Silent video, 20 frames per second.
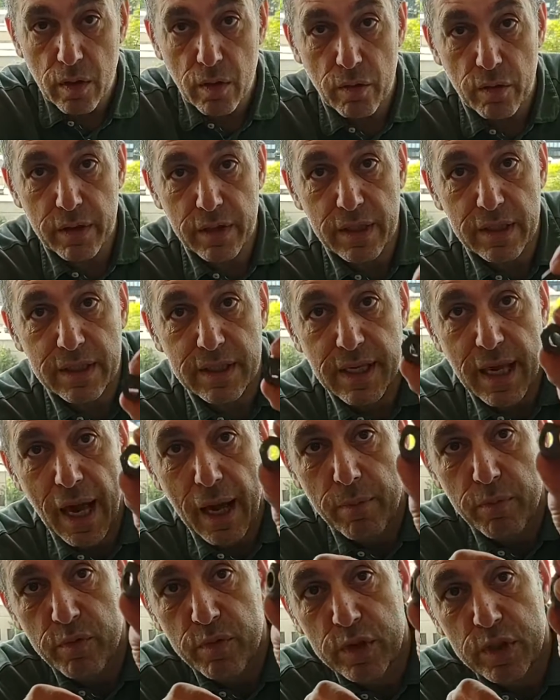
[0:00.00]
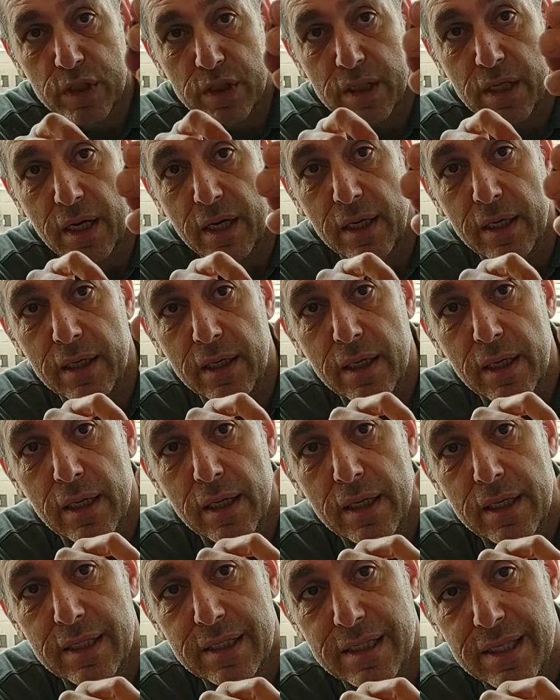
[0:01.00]
with this cap, which is a
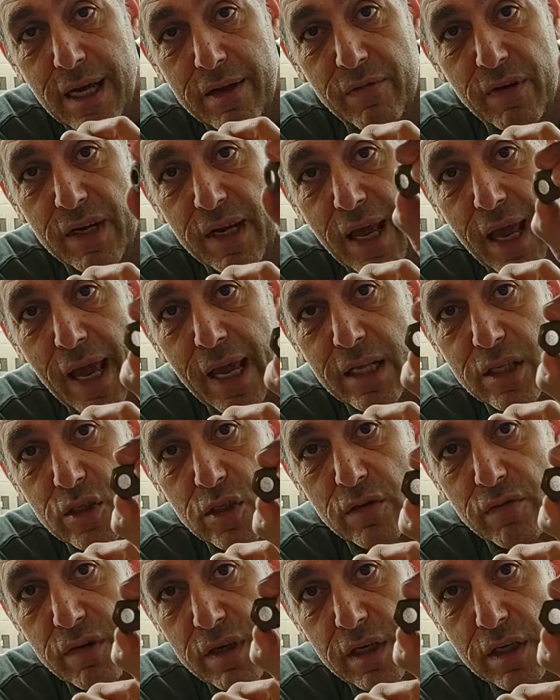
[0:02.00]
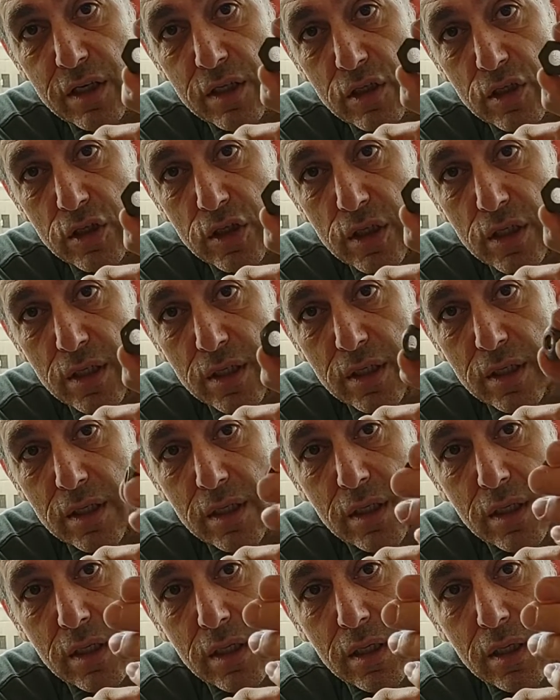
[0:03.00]
7/8 of an inch.
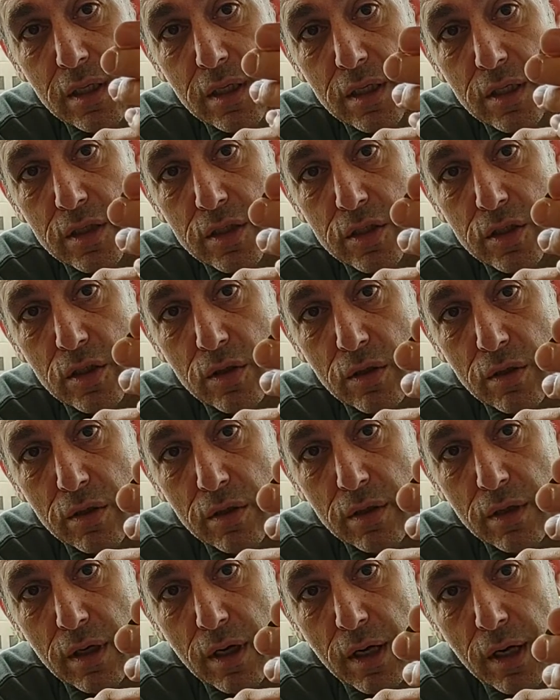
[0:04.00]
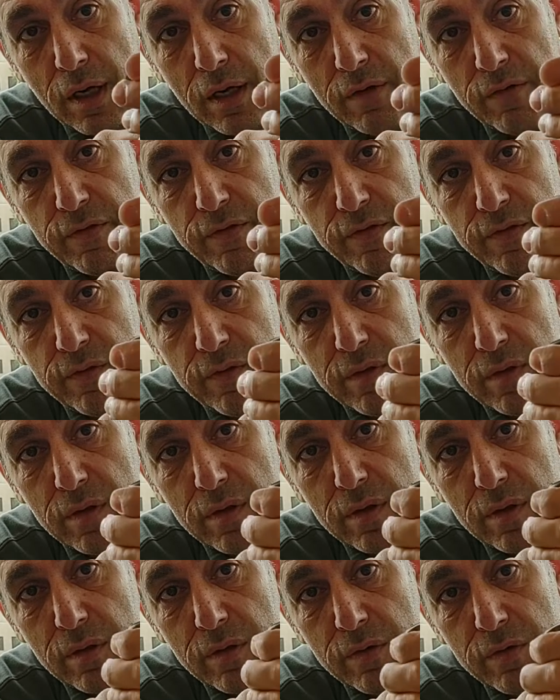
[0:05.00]
So if
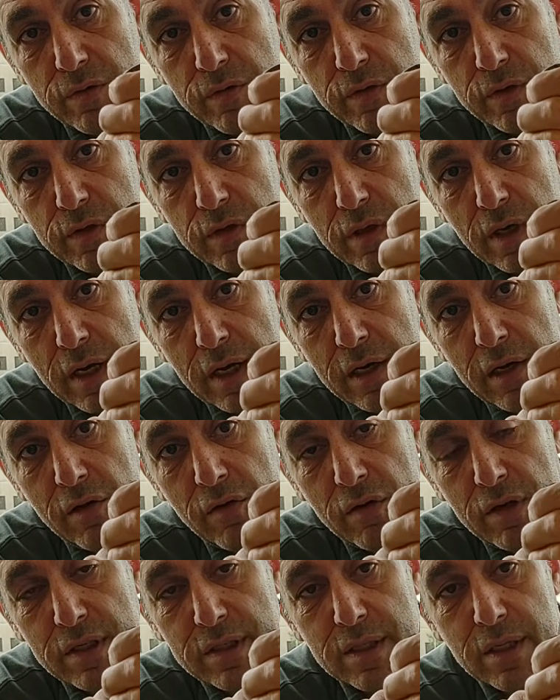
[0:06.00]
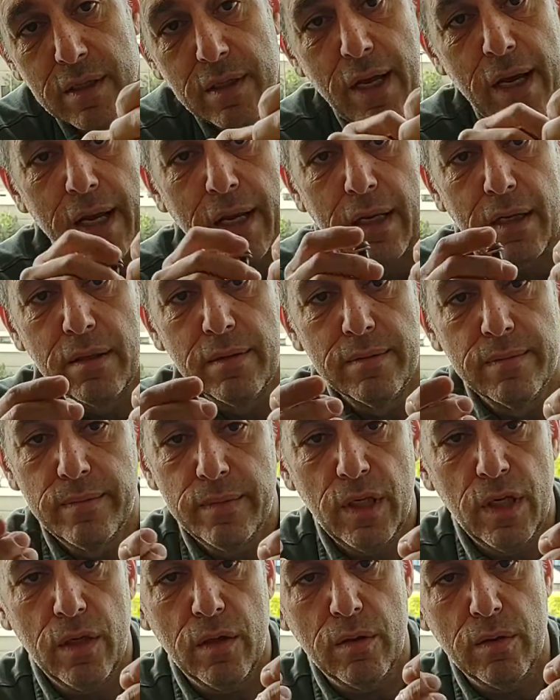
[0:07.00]
for any reason, like,
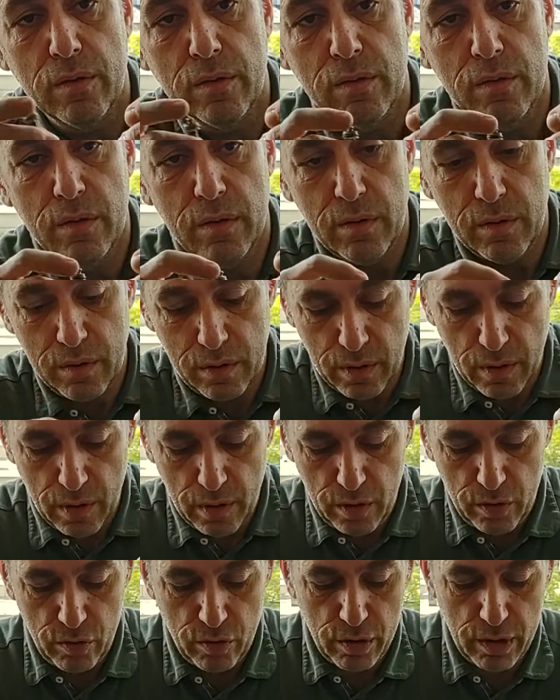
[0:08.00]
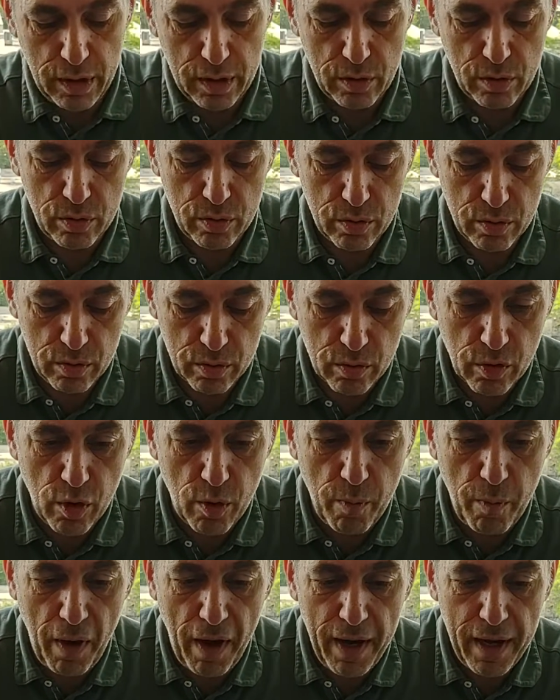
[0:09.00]
you need to
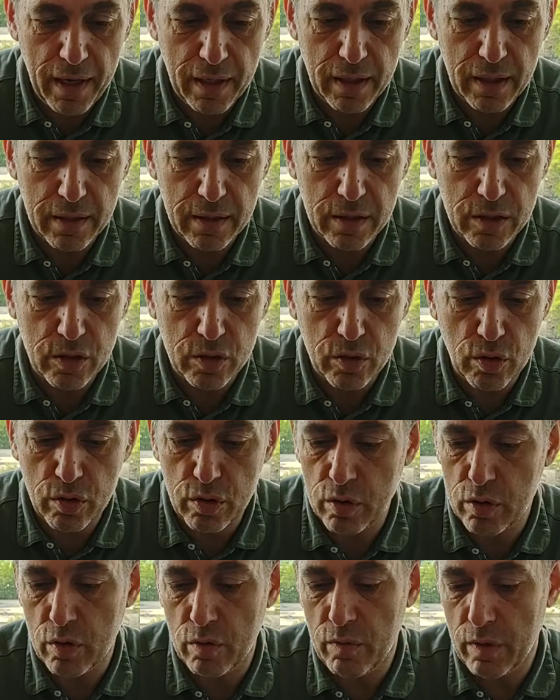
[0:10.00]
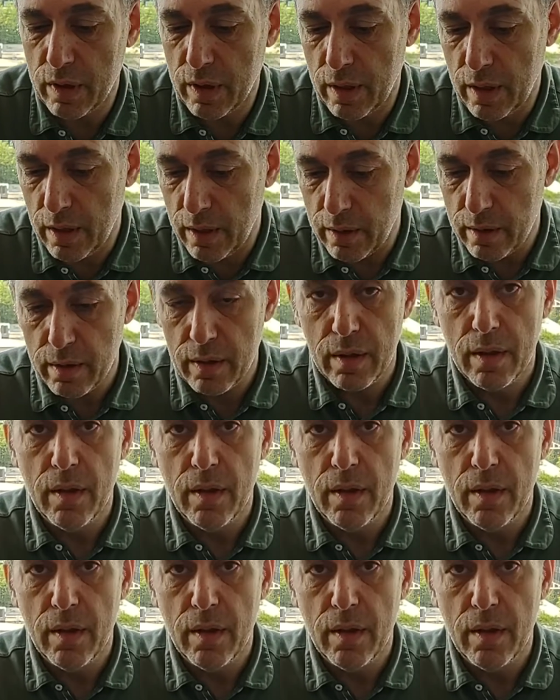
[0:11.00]
go buy it at the store, you don't wanna